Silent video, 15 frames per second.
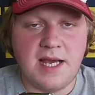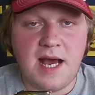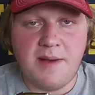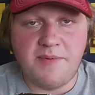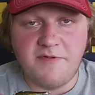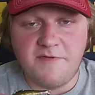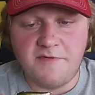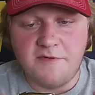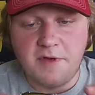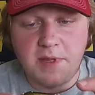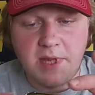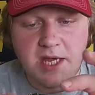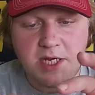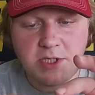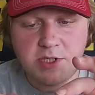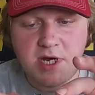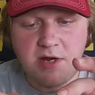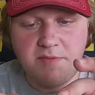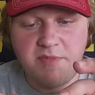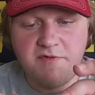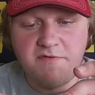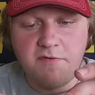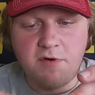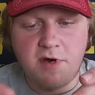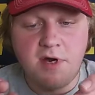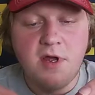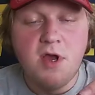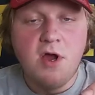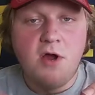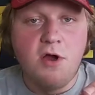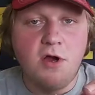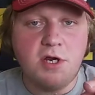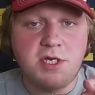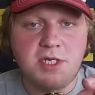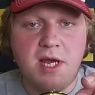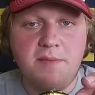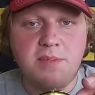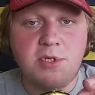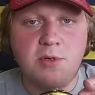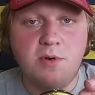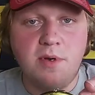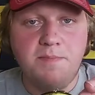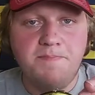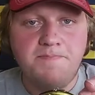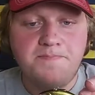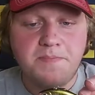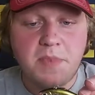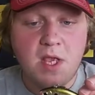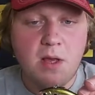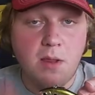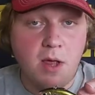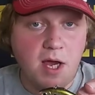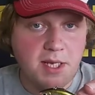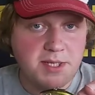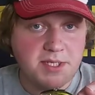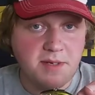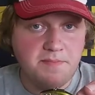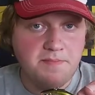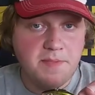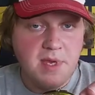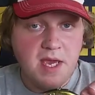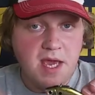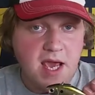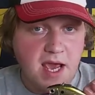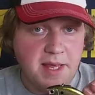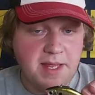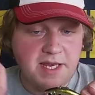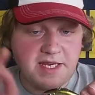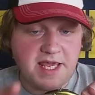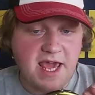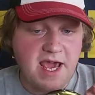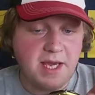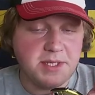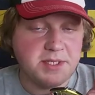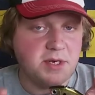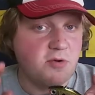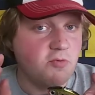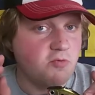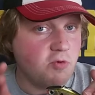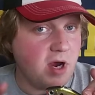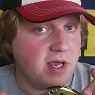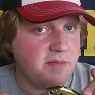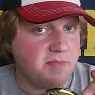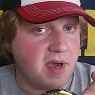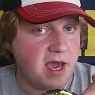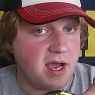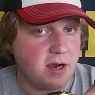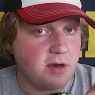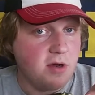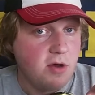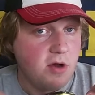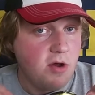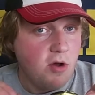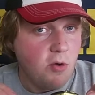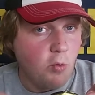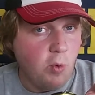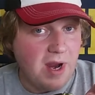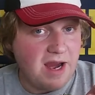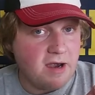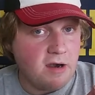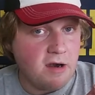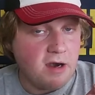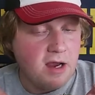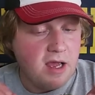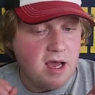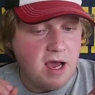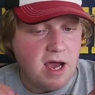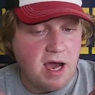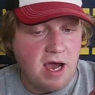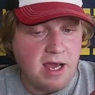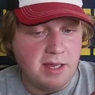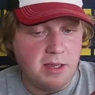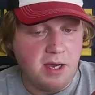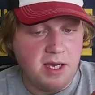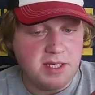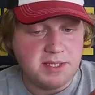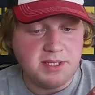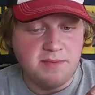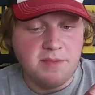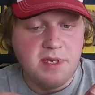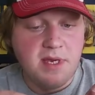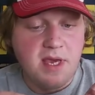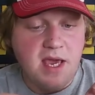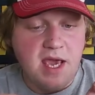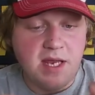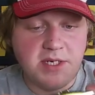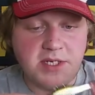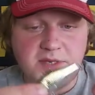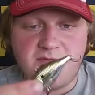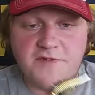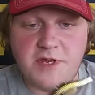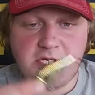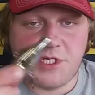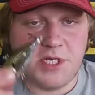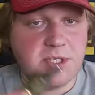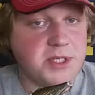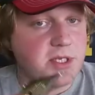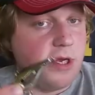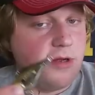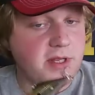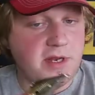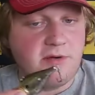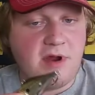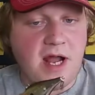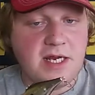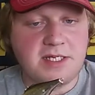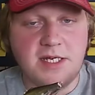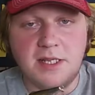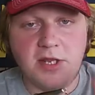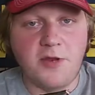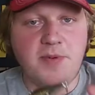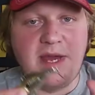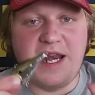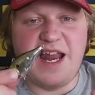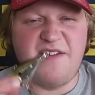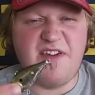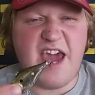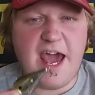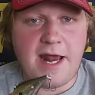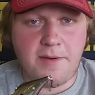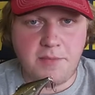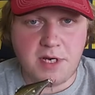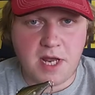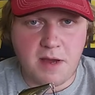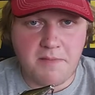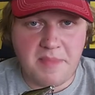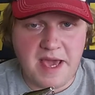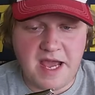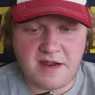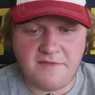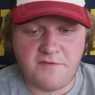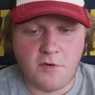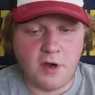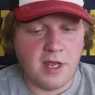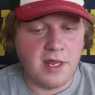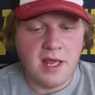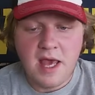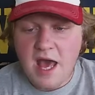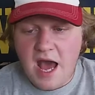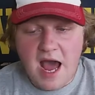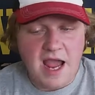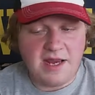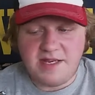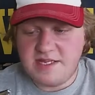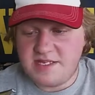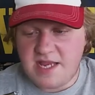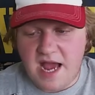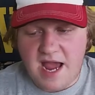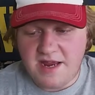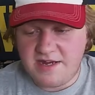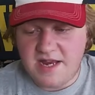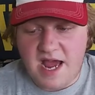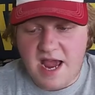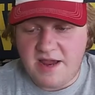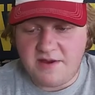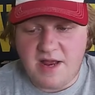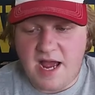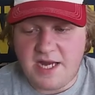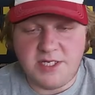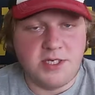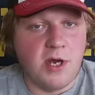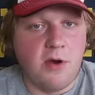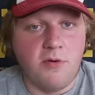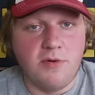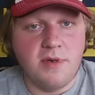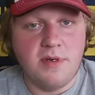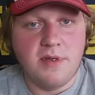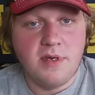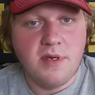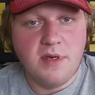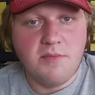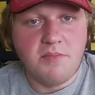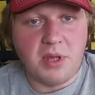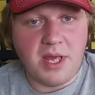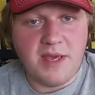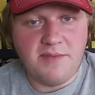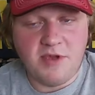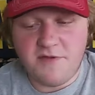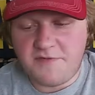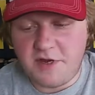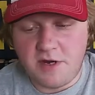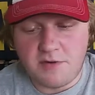top of lake trout before, hooked up to them, lost them, and then cast it right back where I lost them, and just fished it slowly and rocked it a little bit, and I've had them come back for it. I don't blame you if you